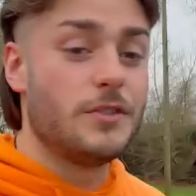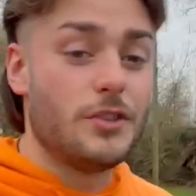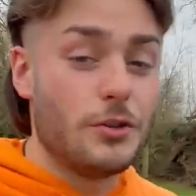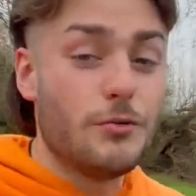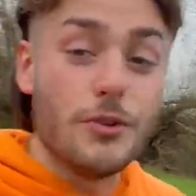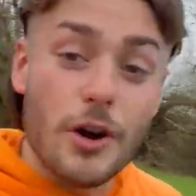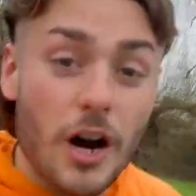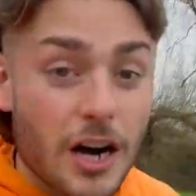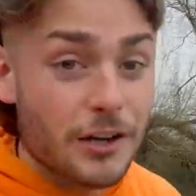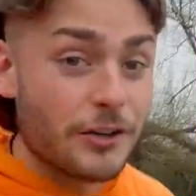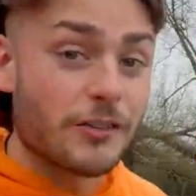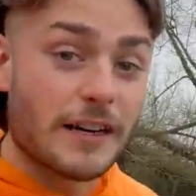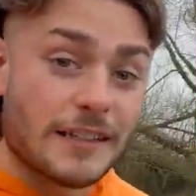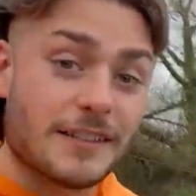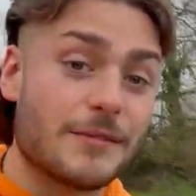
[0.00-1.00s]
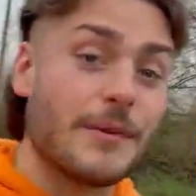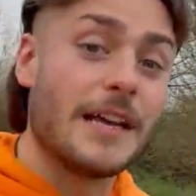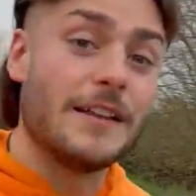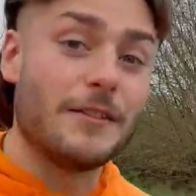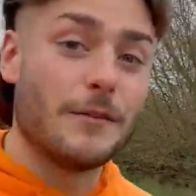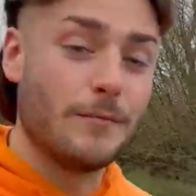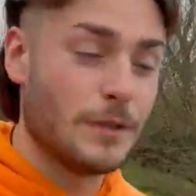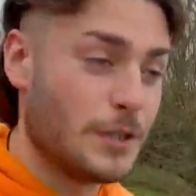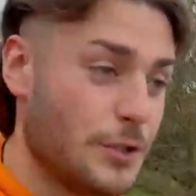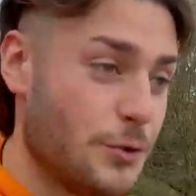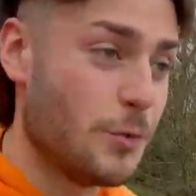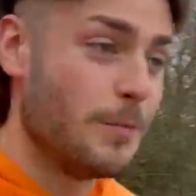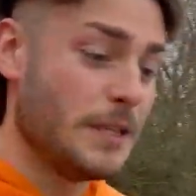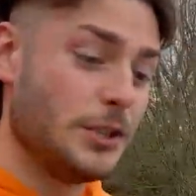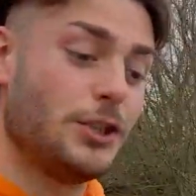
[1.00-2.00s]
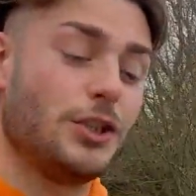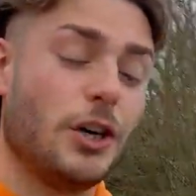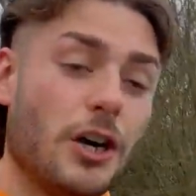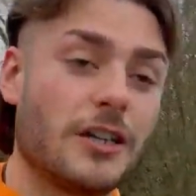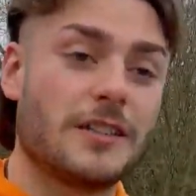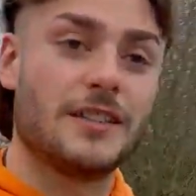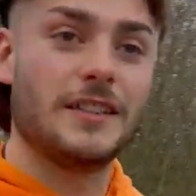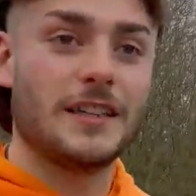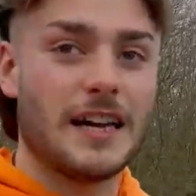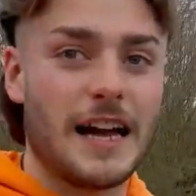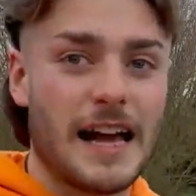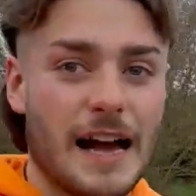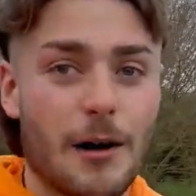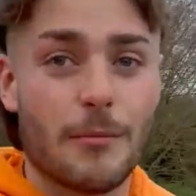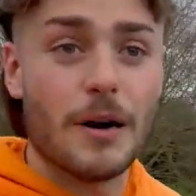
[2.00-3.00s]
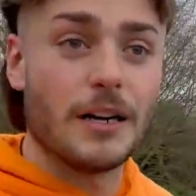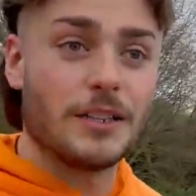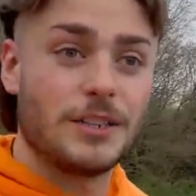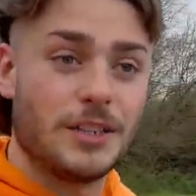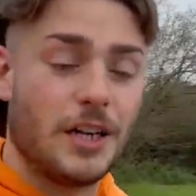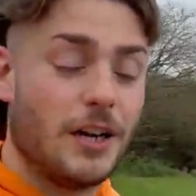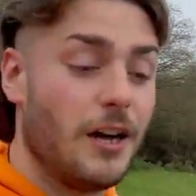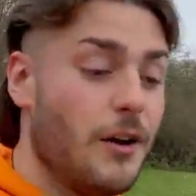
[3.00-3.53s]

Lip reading: do not underestimate them, because you'll be shocked at how much